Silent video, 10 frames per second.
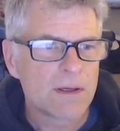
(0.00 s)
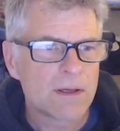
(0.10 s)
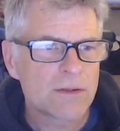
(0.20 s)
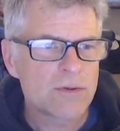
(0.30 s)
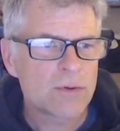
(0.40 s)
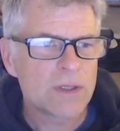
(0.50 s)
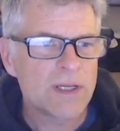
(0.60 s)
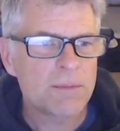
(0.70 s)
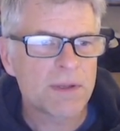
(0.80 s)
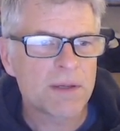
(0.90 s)
And talk a
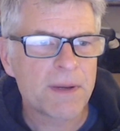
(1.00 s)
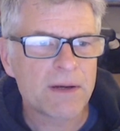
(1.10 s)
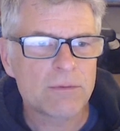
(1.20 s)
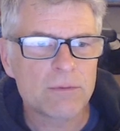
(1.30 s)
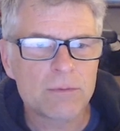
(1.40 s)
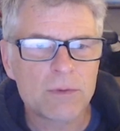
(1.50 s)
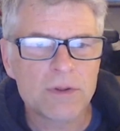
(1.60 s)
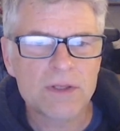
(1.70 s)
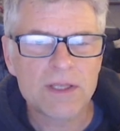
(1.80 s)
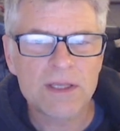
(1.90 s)
little bit about
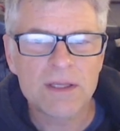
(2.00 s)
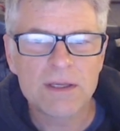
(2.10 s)
what the